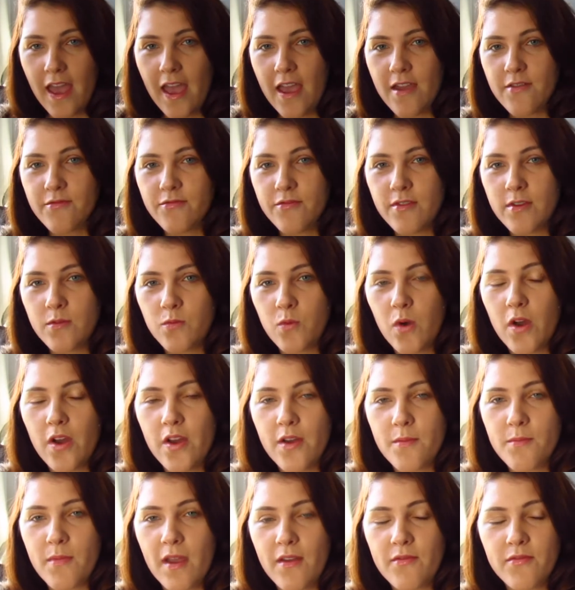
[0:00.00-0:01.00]
Every
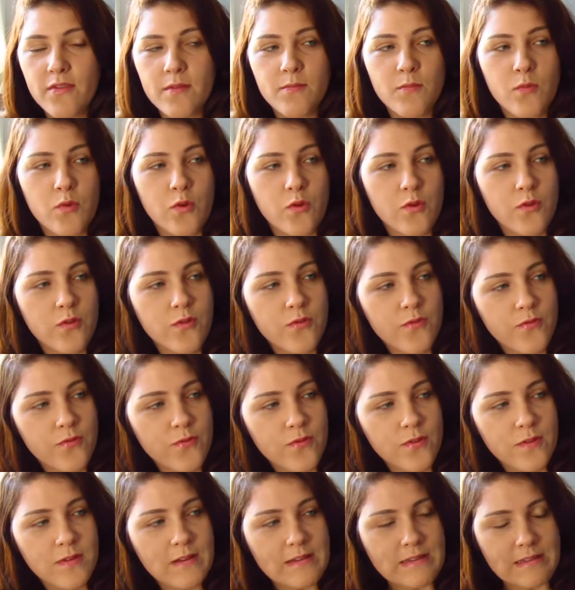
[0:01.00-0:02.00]

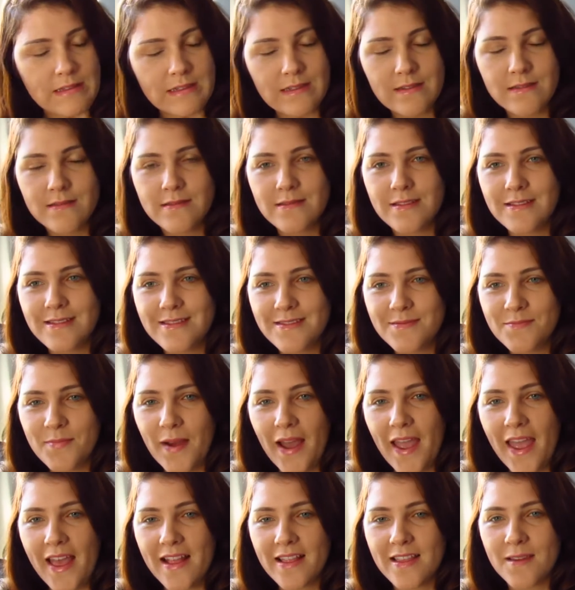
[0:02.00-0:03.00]
Move
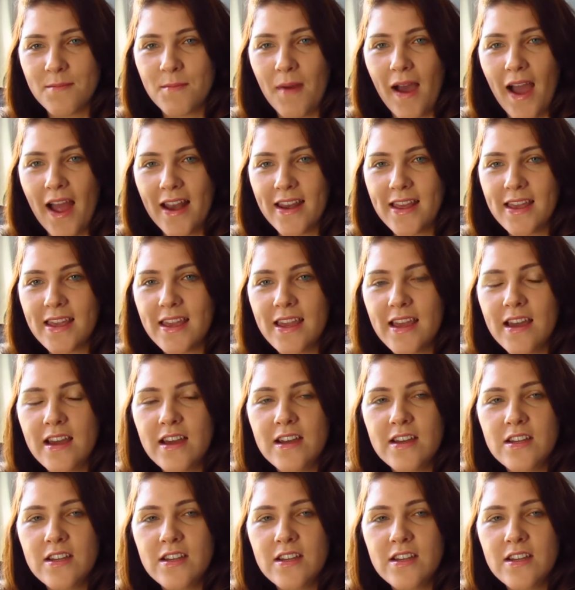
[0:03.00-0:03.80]
by Ellie Marnie.